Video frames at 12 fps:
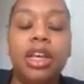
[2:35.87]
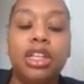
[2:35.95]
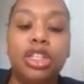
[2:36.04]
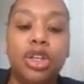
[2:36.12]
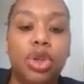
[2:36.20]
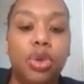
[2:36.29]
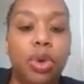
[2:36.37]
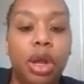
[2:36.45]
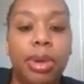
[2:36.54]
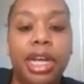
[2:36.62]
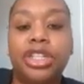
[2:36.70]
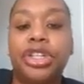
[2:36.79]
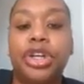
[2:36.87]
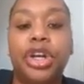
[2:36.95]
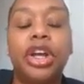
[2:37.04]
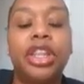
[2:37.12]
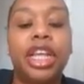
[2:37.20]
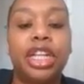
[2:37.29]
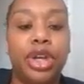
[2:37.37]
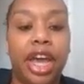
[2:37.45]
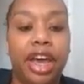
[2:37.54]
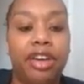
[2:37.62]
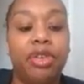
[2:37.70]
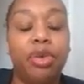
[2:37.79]
So you want to make sure that you
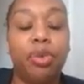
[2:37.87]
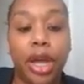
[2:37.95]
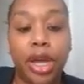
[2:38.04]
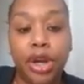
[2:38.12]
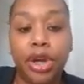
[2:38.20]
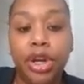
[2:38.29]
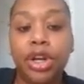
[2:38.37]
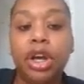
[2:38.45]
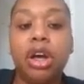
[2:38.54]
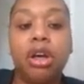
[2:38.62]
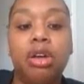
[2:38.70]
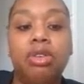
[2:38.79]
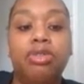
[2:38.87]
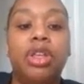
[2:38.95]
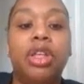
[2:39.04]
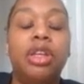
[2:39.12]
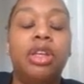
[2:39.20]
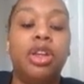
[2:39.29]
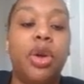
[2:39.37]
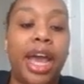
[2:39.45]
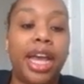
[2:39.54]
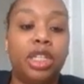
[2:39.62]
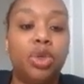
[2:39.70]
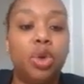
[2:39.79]
have record of,
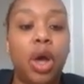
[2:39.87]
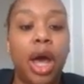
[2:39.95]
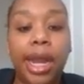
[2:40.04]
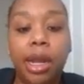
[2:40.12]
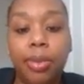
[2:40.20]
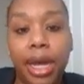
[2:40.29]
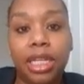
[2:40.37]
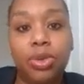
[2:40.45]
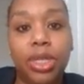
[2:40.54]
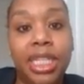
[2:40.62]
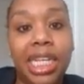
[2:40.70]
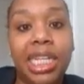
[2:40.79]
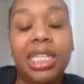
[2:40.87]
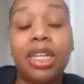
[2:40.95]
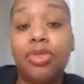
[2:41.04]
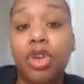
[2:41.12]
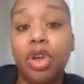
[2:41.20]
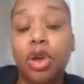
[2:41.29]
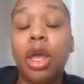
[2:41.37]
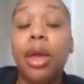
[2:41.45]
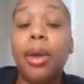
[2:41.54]
actual itemized receipts of your